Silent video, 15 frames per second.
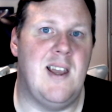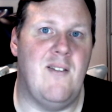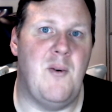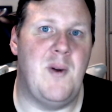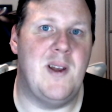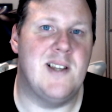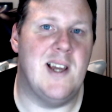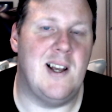give a
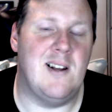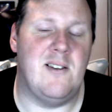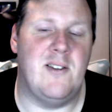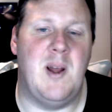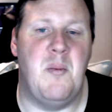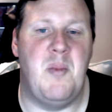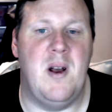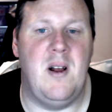wee tinkle
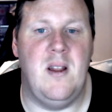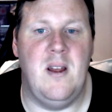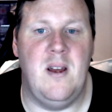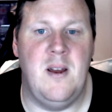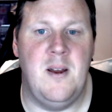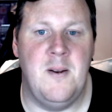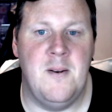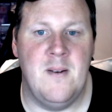on that bell
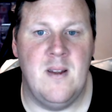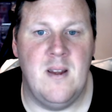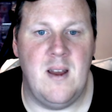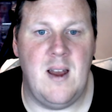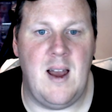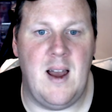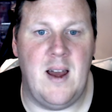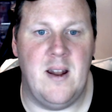there,
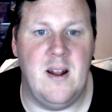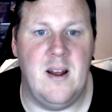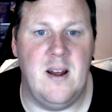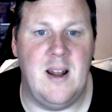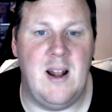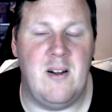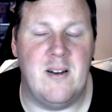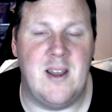
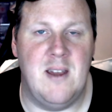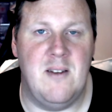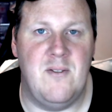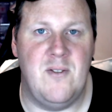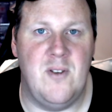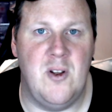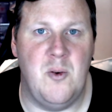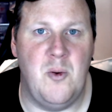and that'll
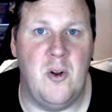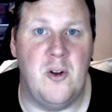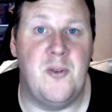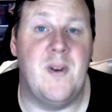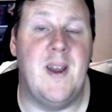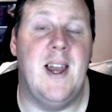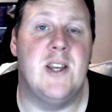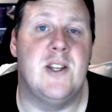give you
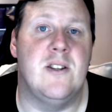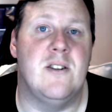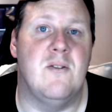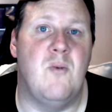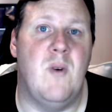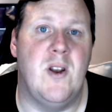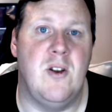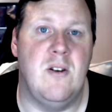notifications
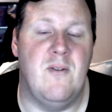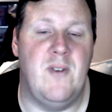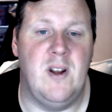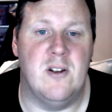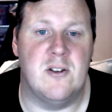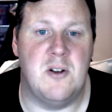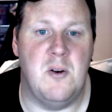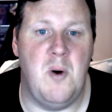of when new
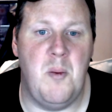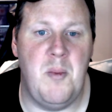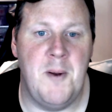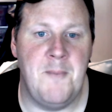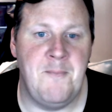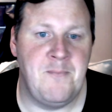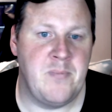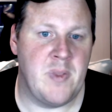videos go up.
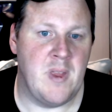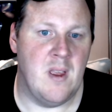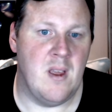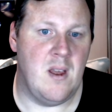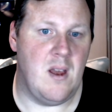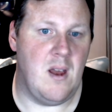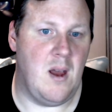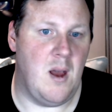
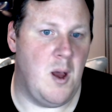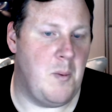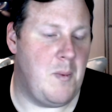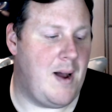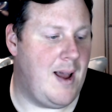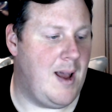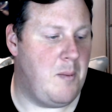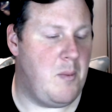
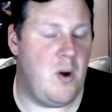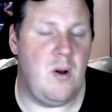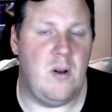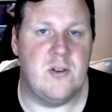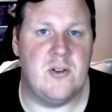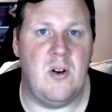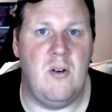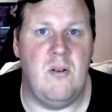I am
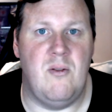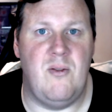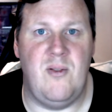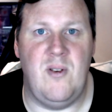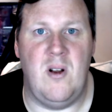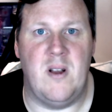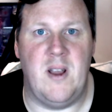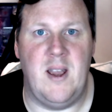also
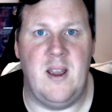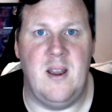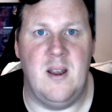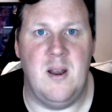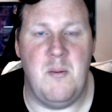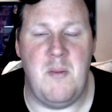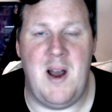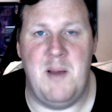
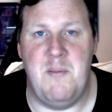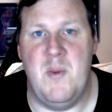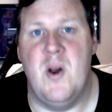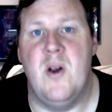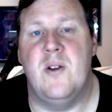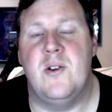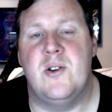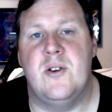flogging my
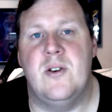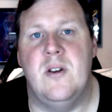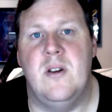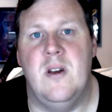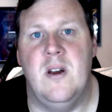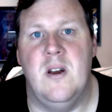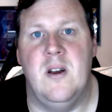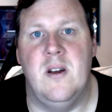merch
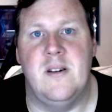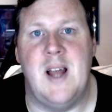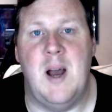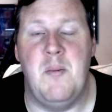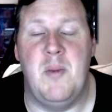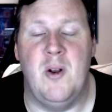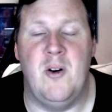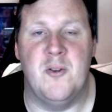
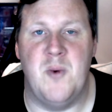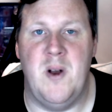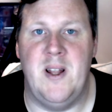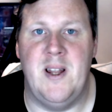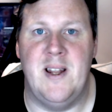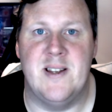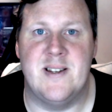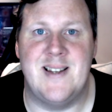down below as
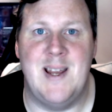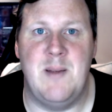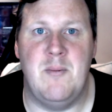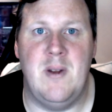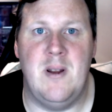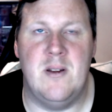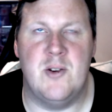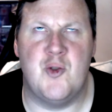well in the
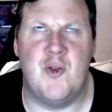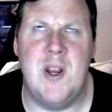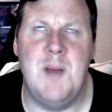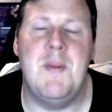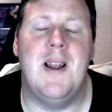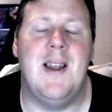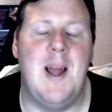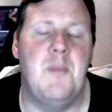
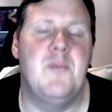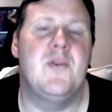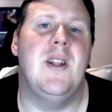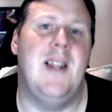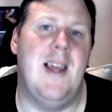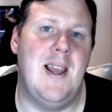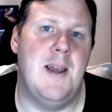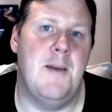Streamlabs
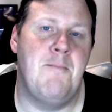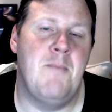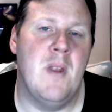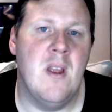link.